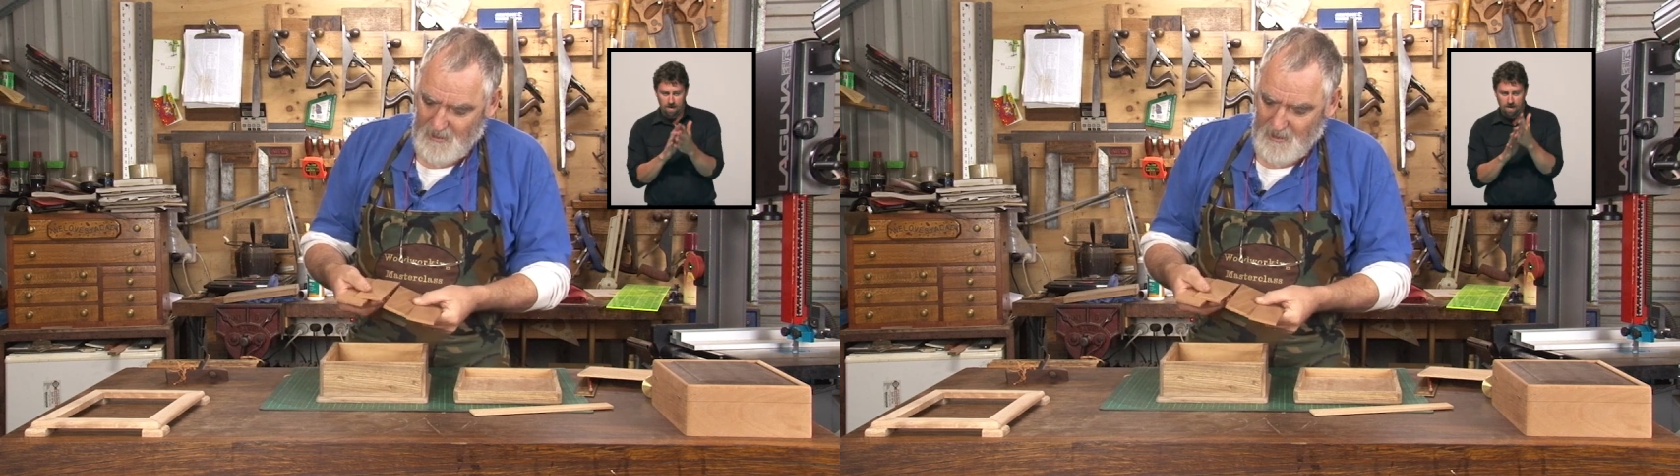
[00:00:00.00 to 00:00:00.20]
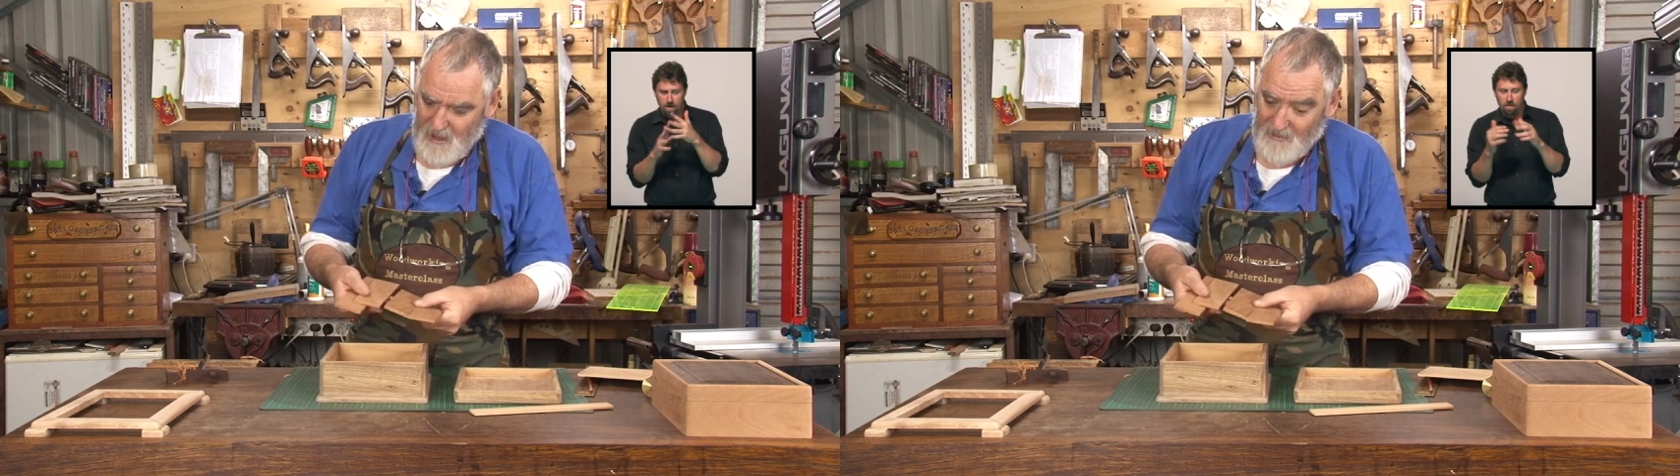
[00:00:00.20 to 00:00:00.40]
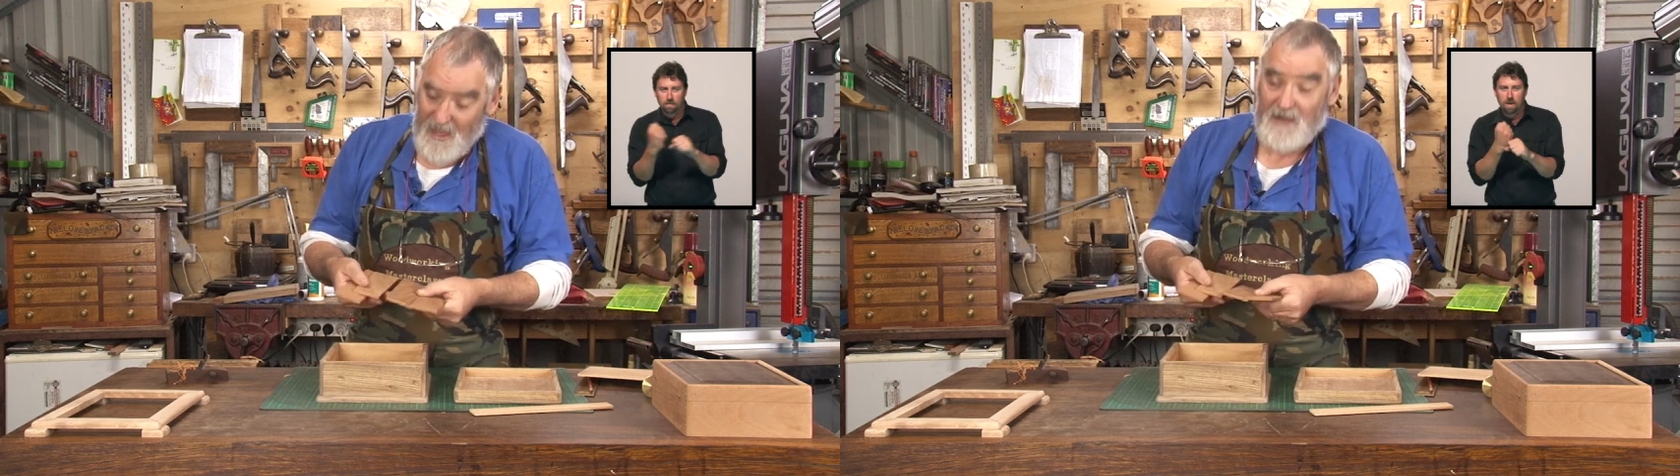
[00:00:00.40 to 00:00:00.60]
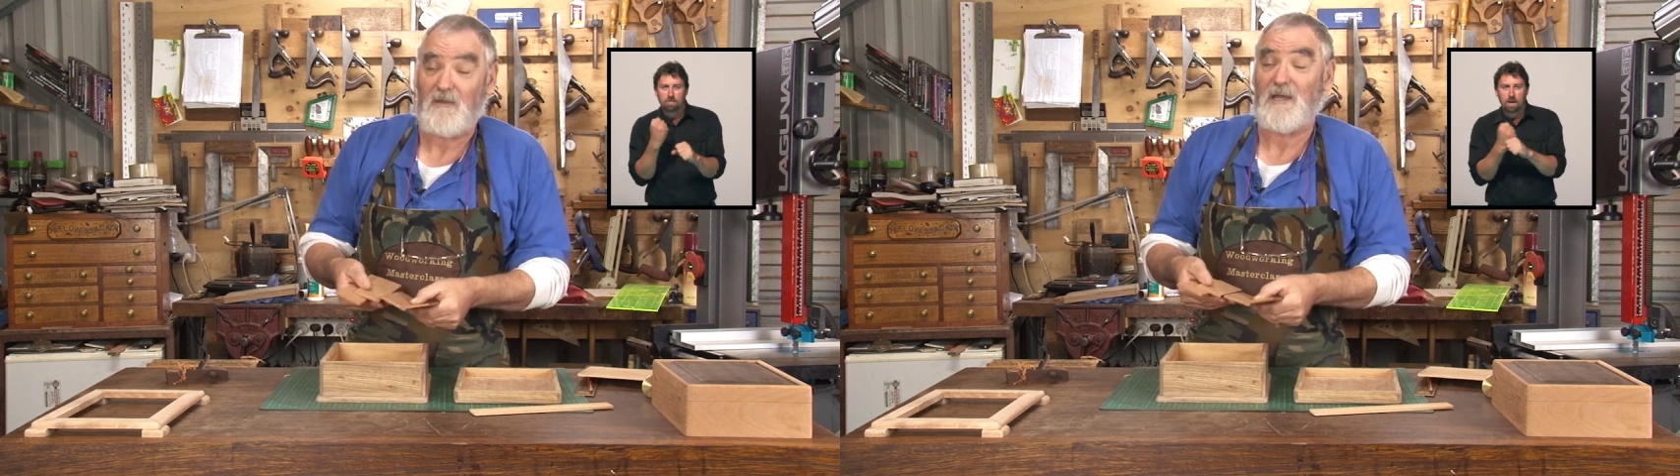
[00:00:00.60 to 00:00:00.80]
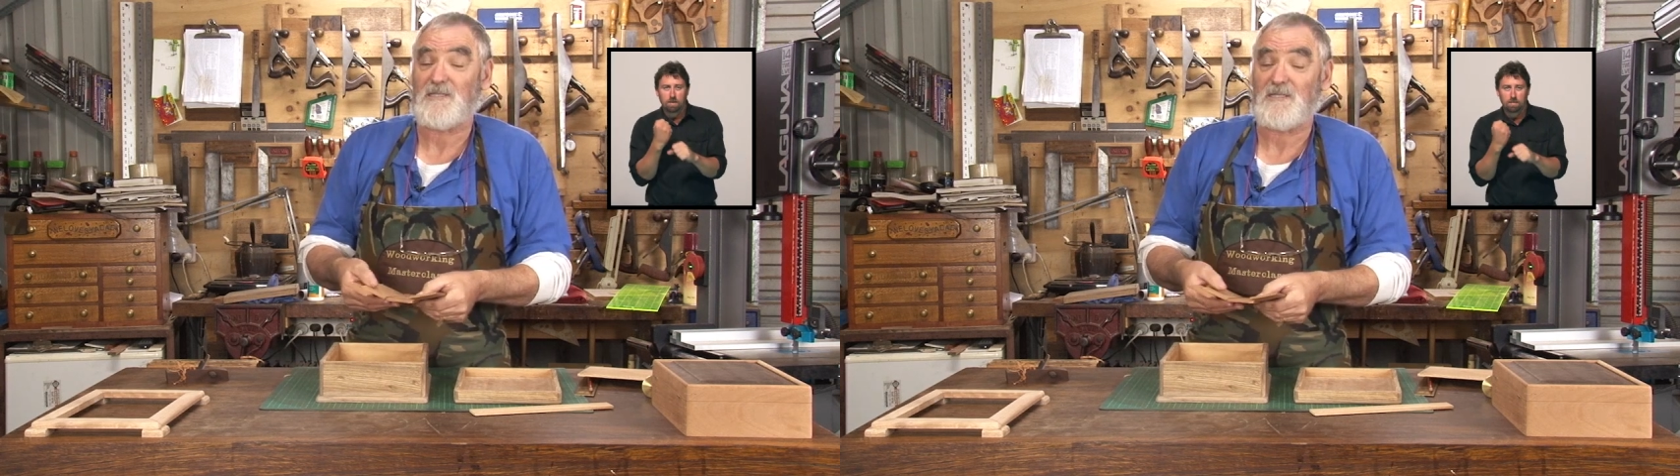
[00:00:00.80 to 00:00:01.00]
Now that
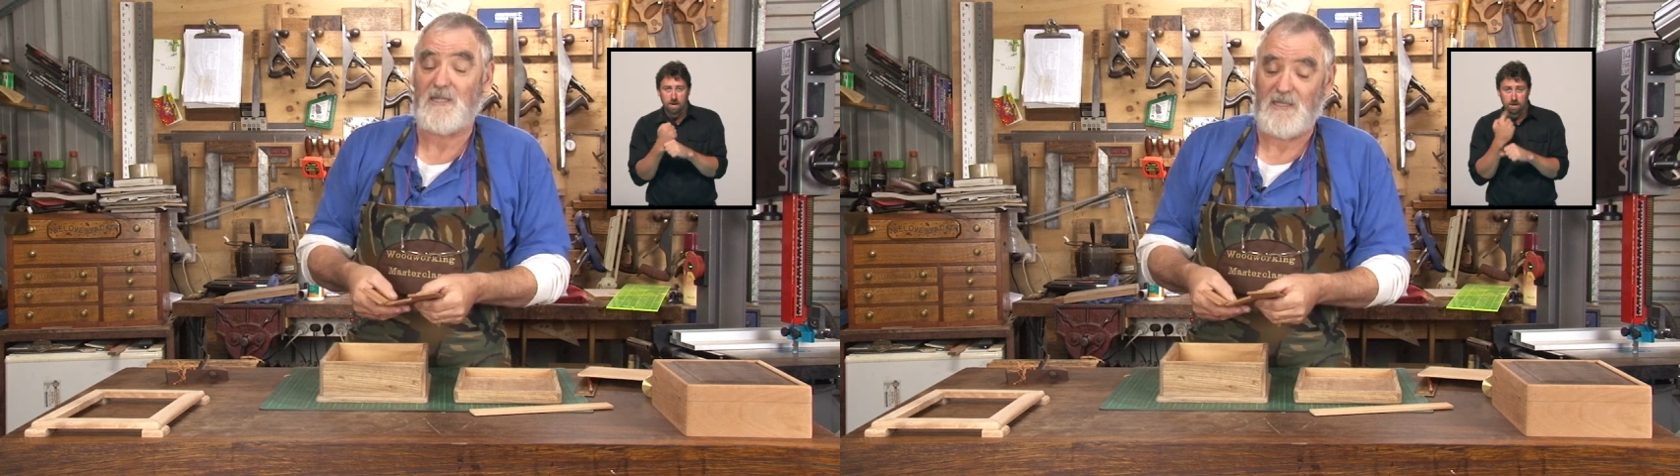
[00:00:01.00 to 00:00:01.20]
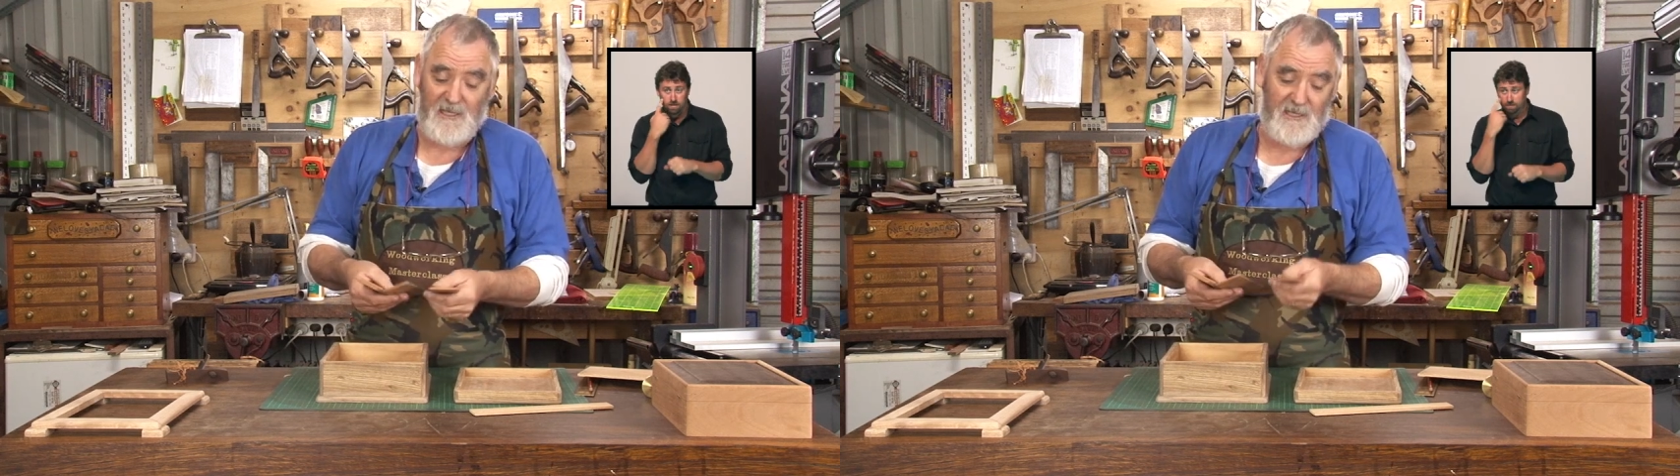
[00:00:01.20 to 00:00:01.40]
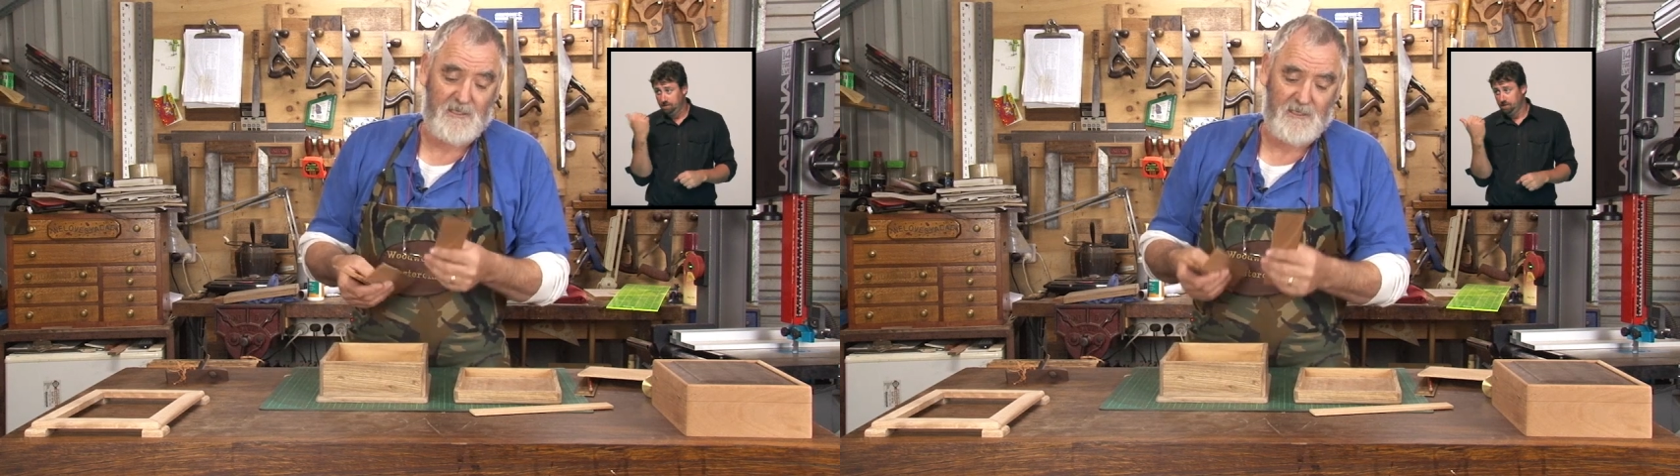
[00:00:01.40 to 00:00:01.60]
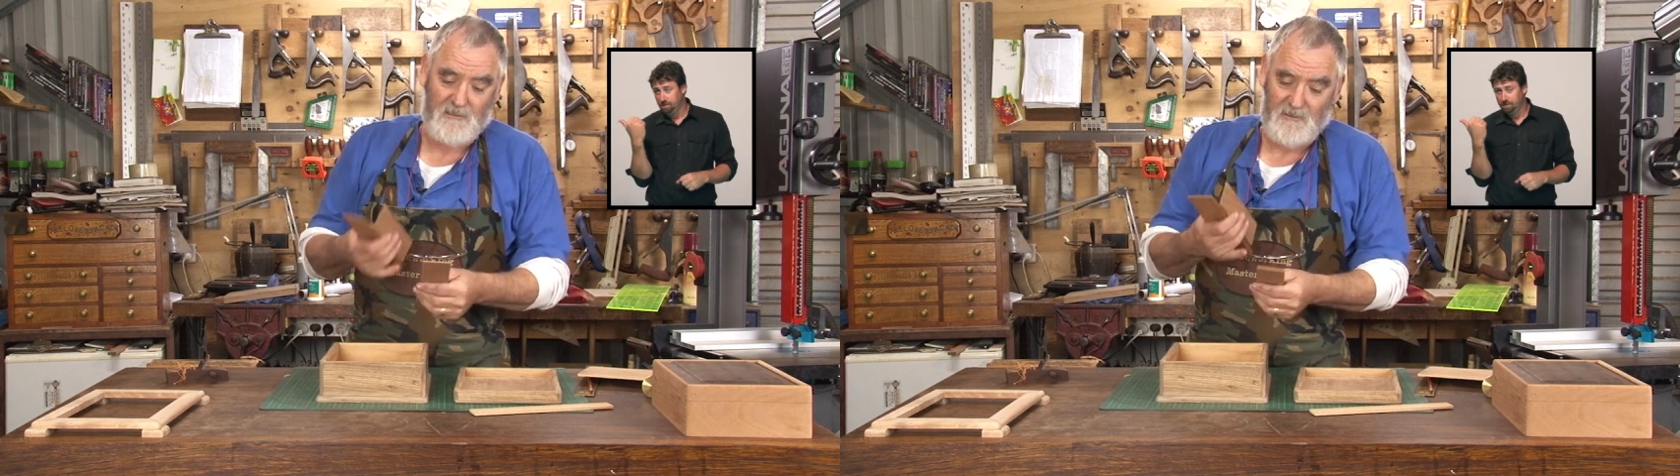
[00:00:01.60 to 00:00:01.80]
I actually did